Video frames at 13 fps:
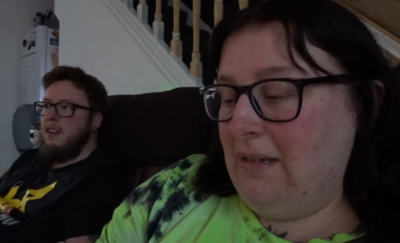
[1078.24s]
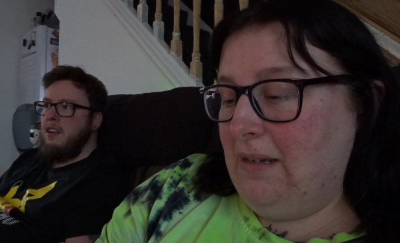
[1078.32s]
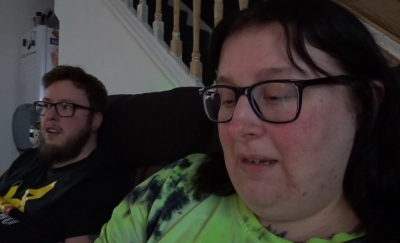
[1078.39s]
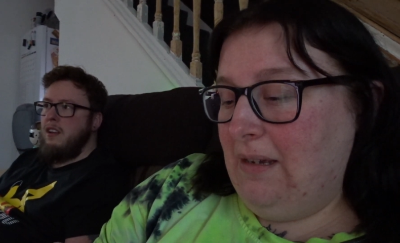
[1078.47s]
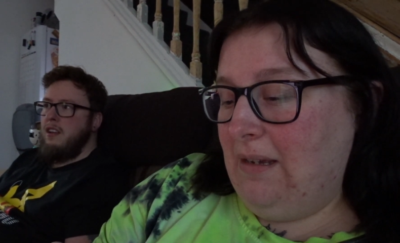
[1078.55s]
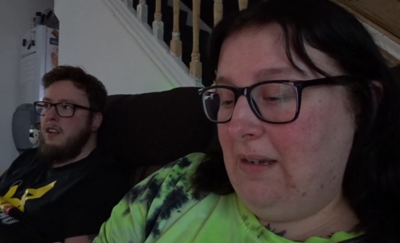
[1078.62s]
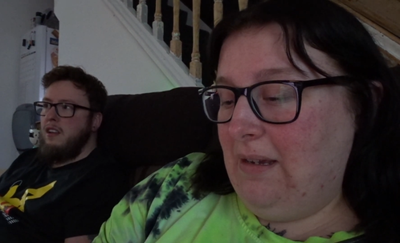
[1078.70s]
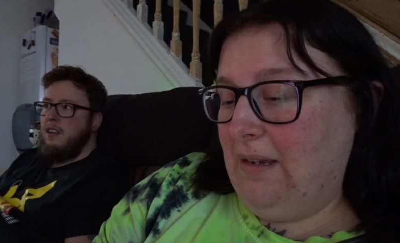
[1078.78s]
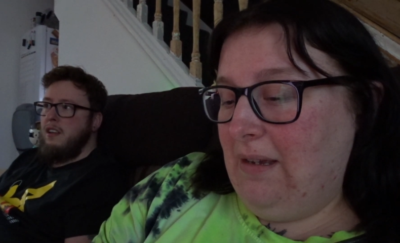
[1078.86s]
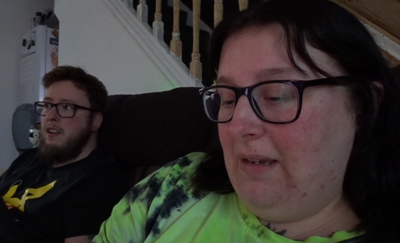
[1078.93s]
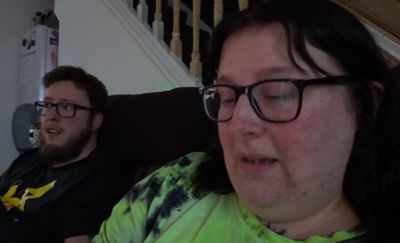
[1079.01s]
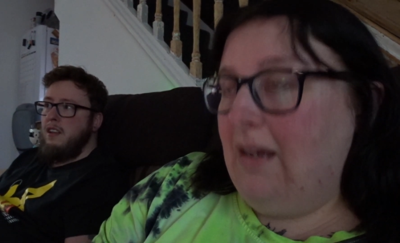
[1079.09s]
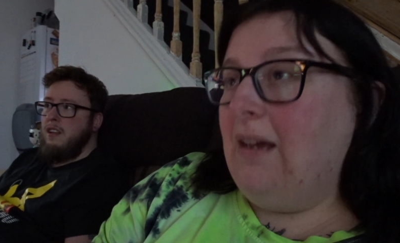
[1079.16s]

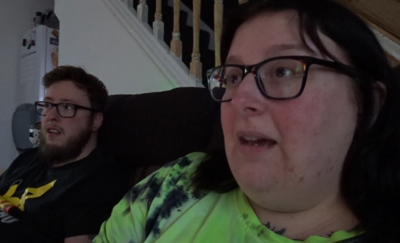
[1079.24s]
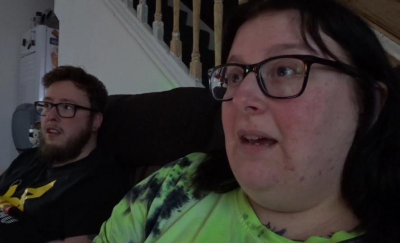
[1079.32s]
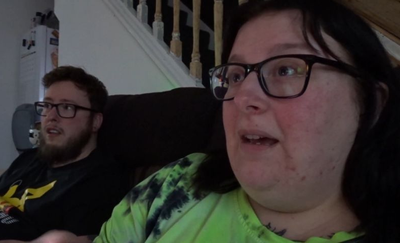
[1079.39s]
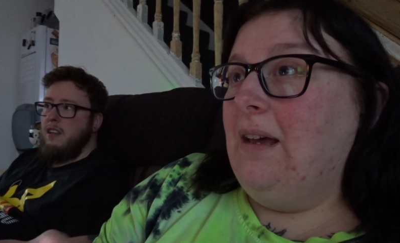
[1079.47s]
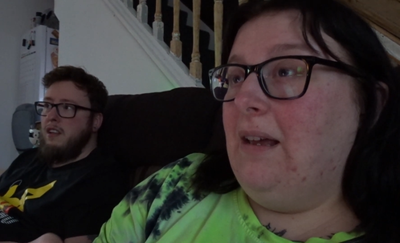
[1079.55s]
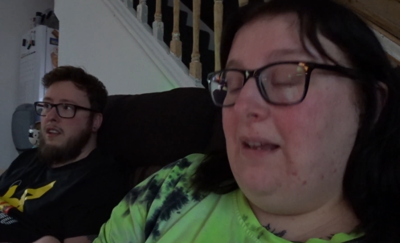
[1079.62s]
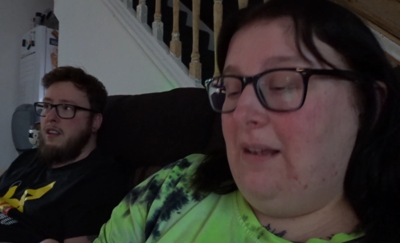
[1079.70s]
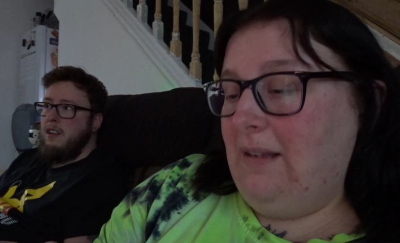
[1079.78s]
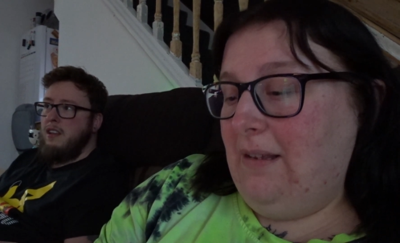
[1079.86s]
Nothing is said.